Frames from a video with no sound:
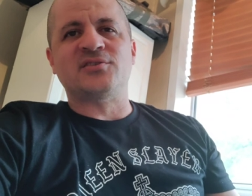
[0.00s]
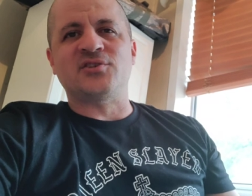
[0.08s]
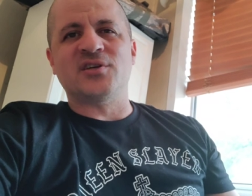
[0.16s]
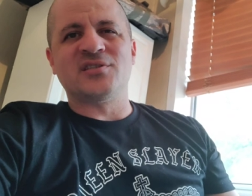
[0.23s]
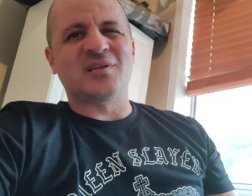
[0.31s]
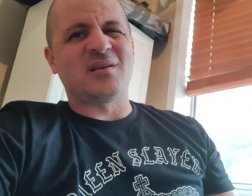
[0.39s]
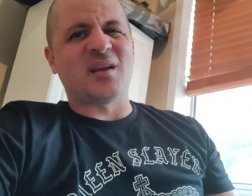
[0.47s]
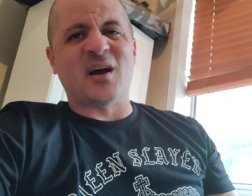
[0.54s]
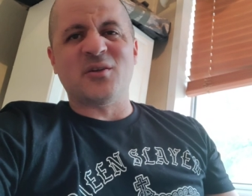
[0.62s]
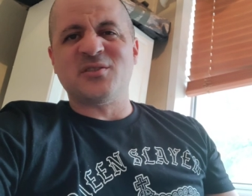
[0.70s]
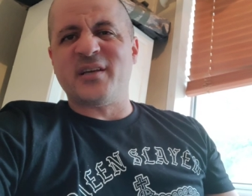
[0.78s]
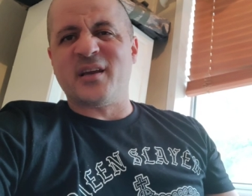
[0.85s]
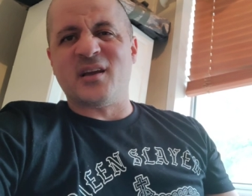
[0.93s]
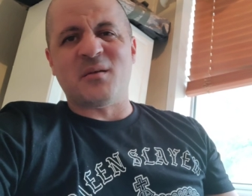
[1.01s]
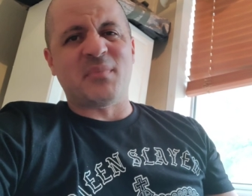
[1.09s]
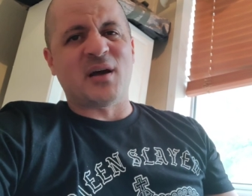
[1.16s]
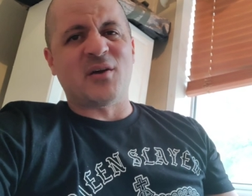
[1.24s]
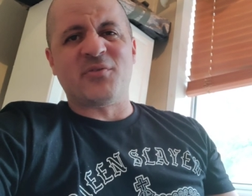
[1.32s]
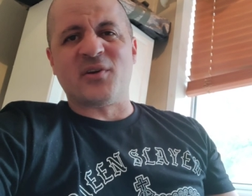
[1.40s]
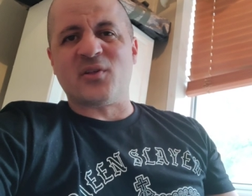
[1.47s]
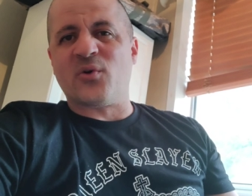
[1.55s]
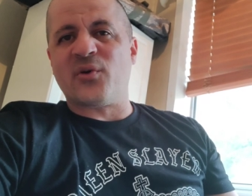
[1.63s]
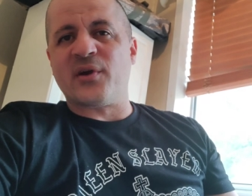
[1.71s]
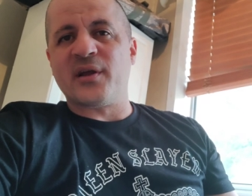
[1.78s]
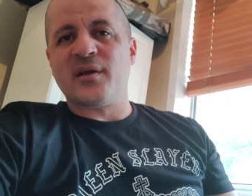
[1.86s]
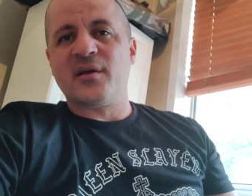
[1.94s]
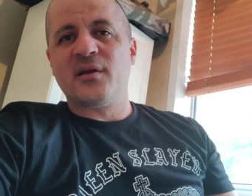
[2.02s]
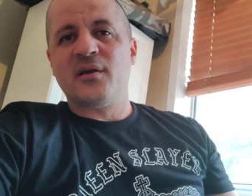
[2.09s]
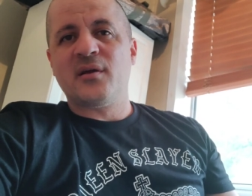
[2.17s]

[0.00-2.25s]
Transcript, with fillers: it's just announcing it at Bound for Glory.